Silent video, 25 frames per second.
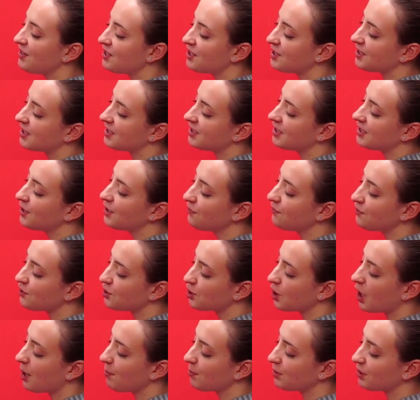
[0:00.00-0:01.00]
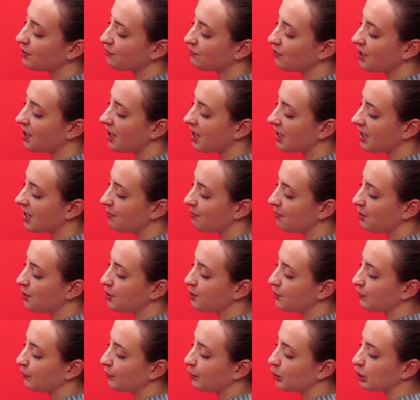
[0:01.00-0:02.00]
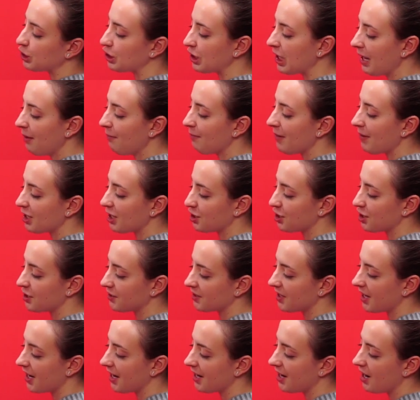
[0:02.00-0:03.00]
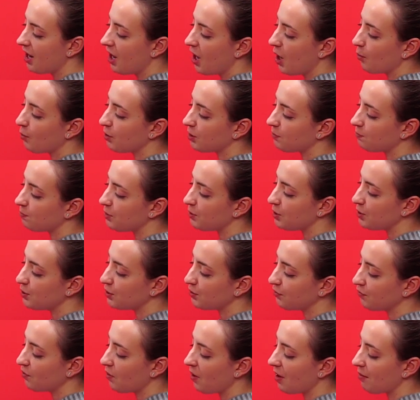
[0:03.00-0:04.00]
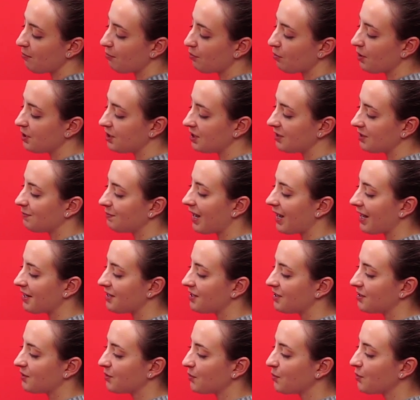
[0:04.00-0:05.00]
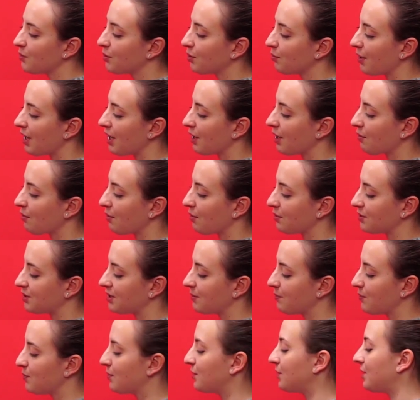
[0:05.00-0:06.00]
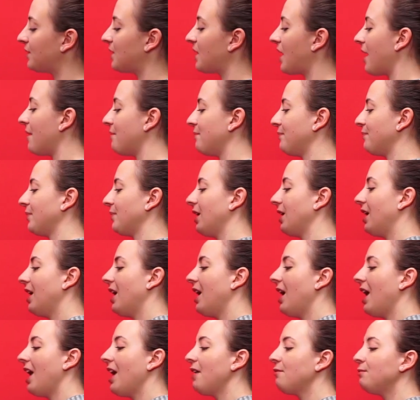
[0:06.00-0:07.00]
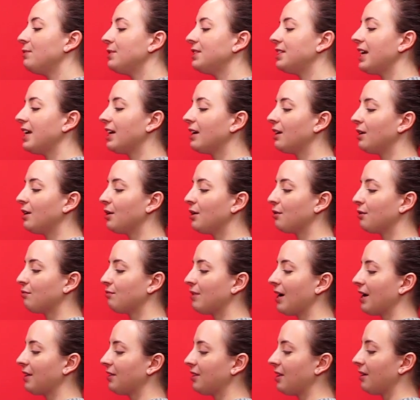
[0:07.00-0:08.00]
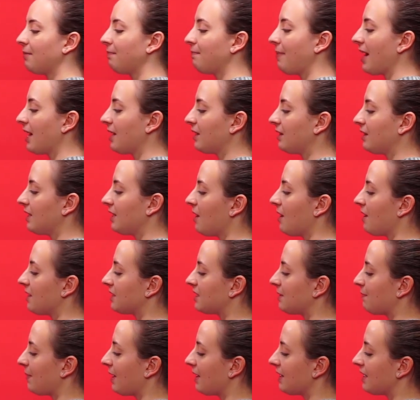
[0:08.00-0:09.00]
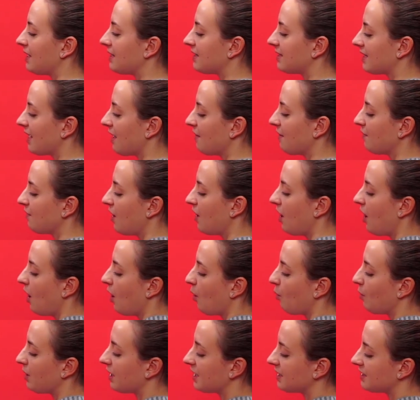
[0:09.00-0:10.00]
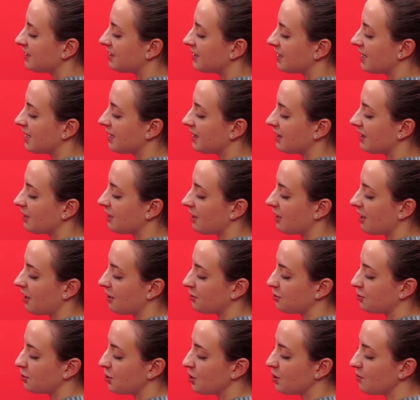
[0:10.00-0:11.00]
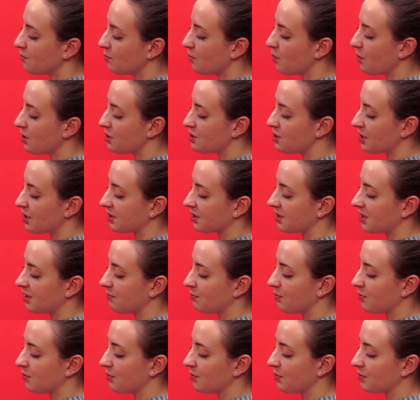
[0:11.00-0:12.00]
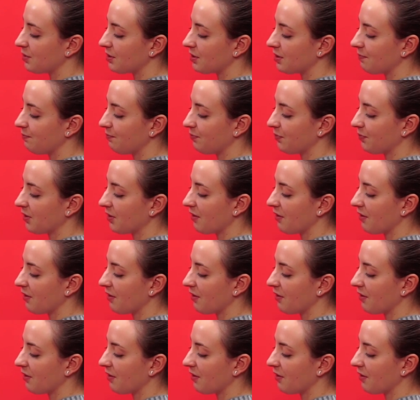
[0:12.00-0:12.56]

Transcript: It features a silver charm at the front and a beautiful sheer mesh design with beautiful embroidered patterns all the way across the border there. If we take a look around the back of the garter belt itself, we can see there are two more adjustable